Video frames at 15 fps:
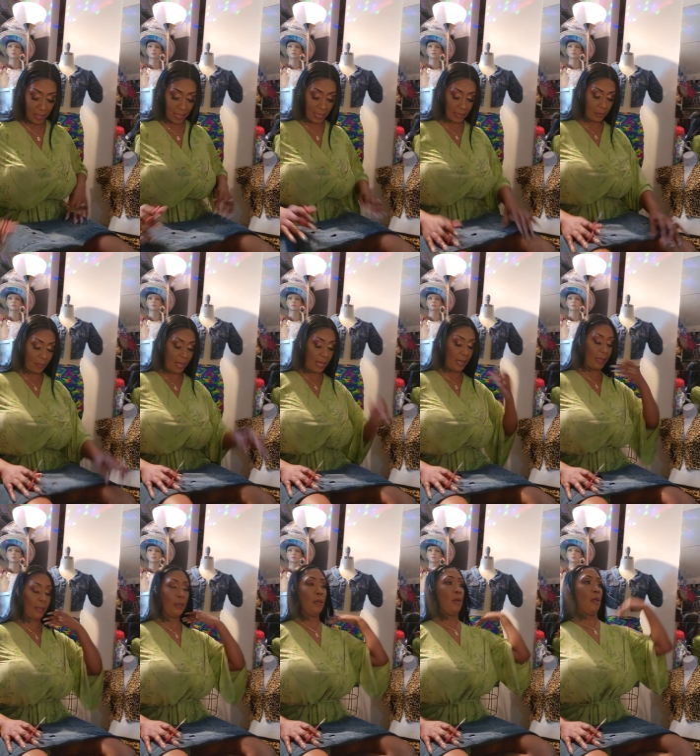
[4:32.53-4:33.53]
but as
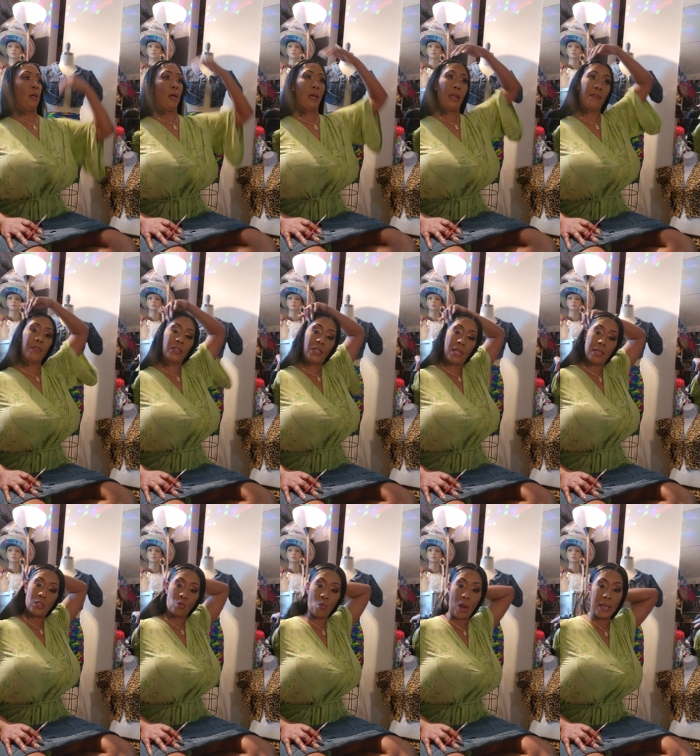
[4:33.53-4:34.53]
my everything
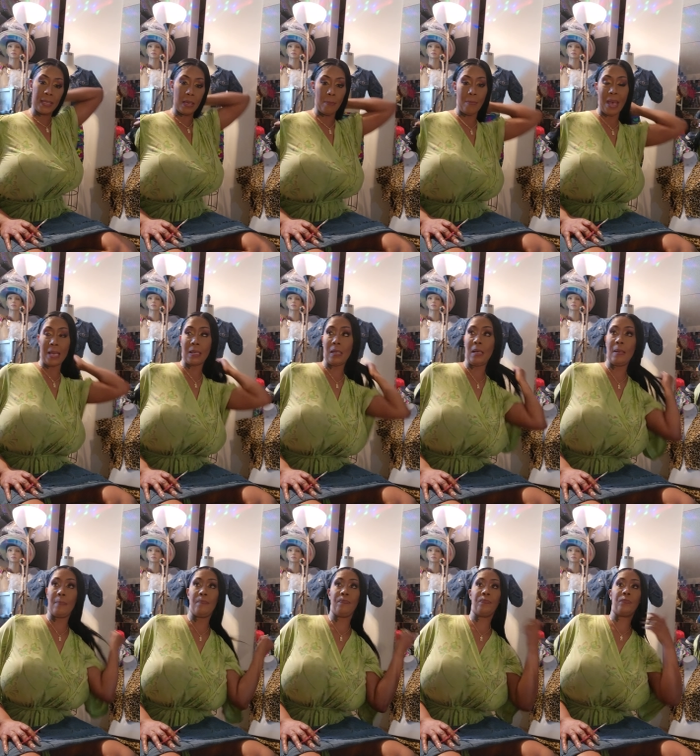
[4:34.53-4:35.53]
is waking back
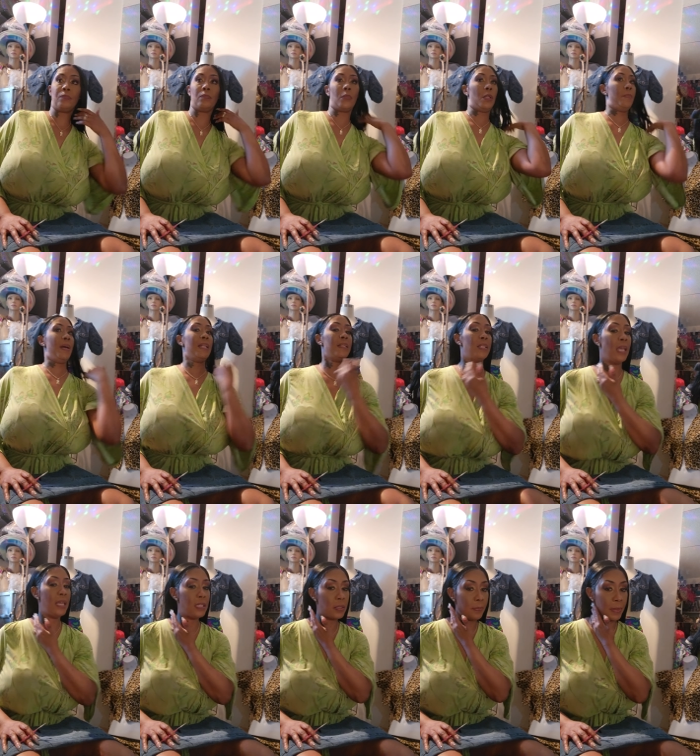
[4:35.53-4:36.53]
up, my
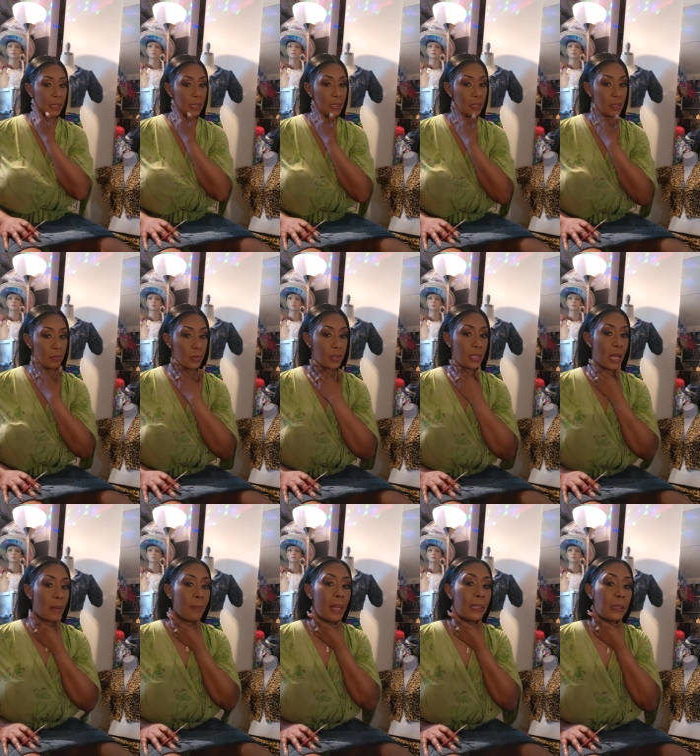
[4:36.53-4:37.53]
taste buds was
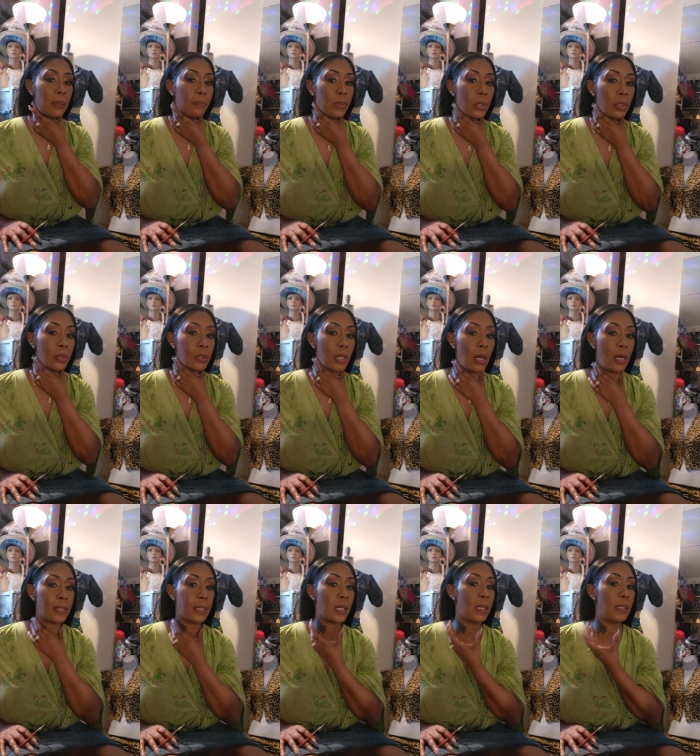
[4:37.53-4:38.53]
not in my limp nose,
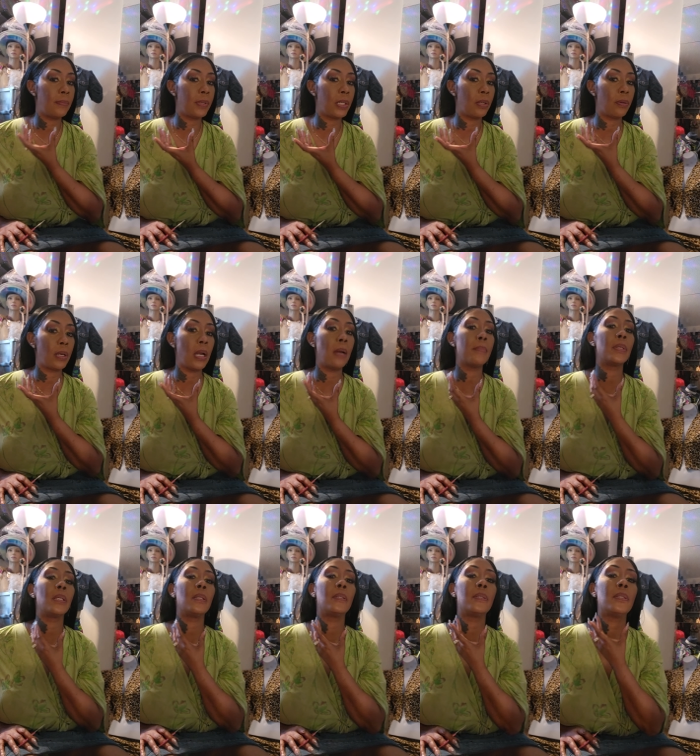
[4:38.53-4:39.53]
guys. I couldn't even get on camera.
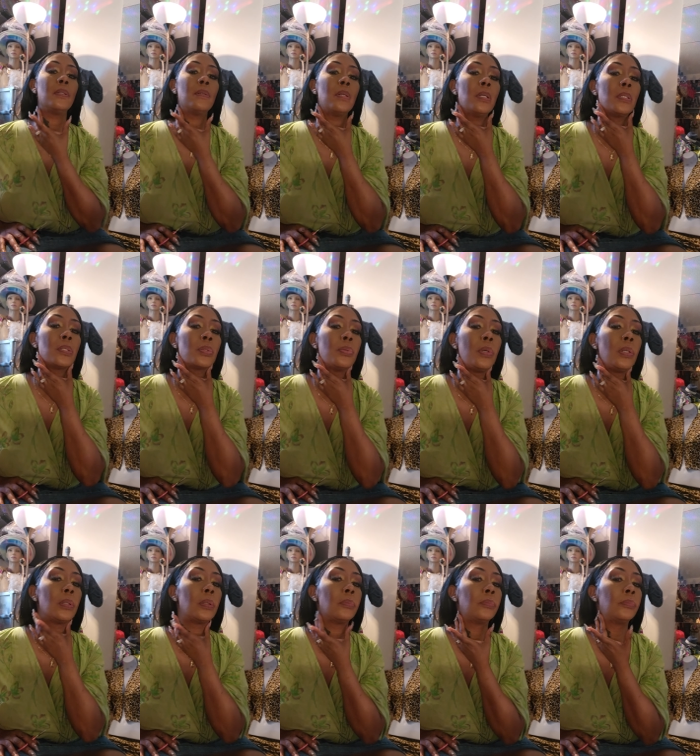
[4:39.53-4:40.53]
They still kind of
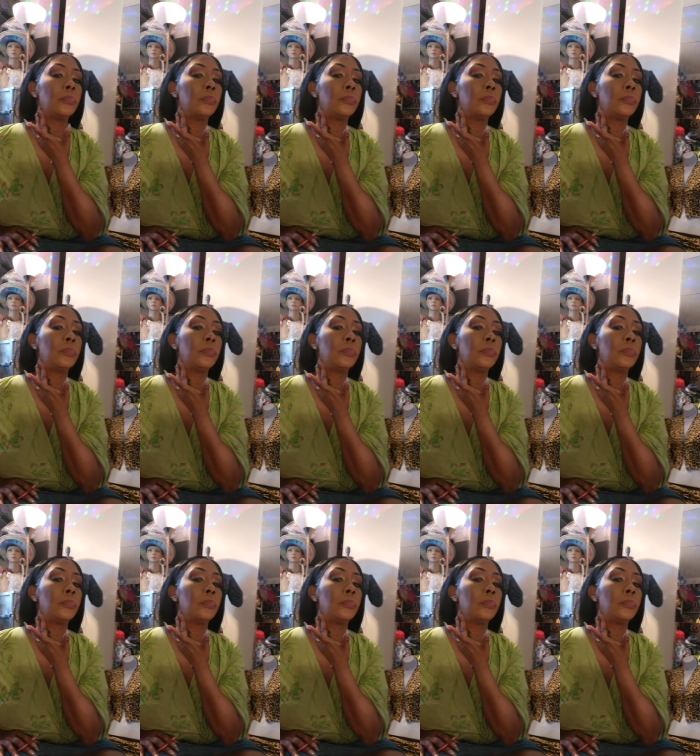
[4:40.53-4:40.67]
swollen.